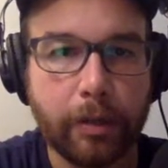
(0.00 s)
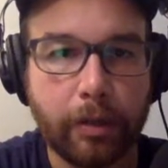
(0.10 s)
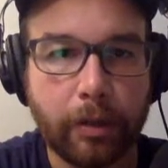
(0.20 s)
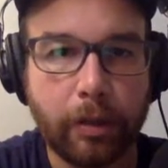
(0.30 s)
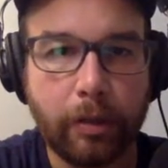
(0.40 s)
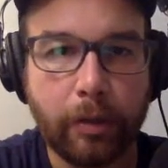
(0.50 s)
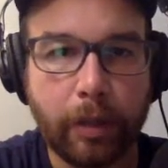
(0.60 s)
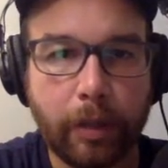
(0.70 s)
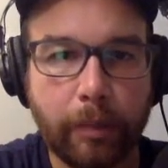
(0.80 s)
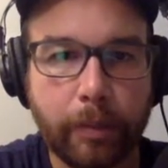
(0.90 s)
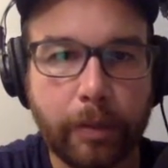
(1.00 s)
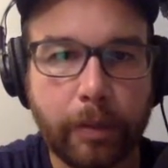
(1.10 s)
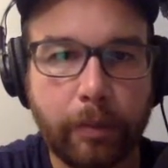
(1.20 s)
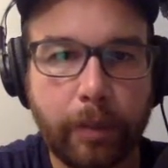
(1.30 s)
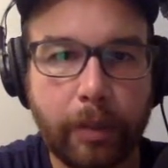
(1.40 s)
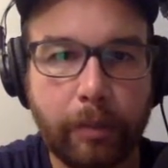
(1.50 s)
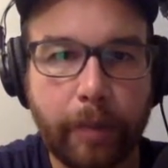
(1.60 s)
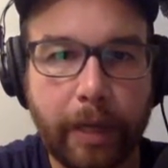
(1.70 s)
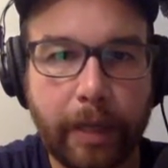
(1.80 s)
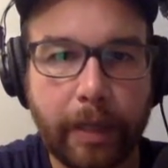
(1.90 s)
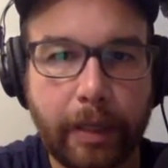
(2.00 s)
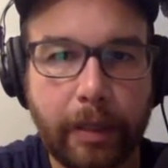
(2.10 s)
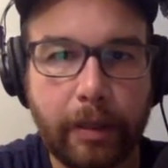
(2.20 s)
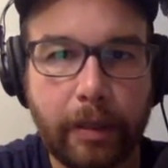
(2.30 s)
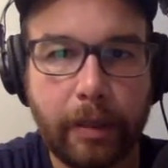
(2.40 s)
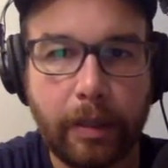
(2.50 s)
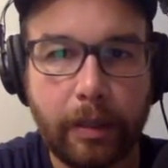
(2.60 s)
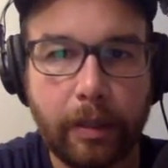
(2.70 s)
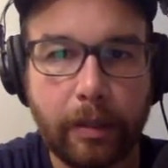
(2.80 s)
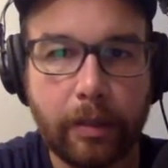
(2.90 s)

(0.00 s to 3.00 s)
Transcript: our code up? So we are back in the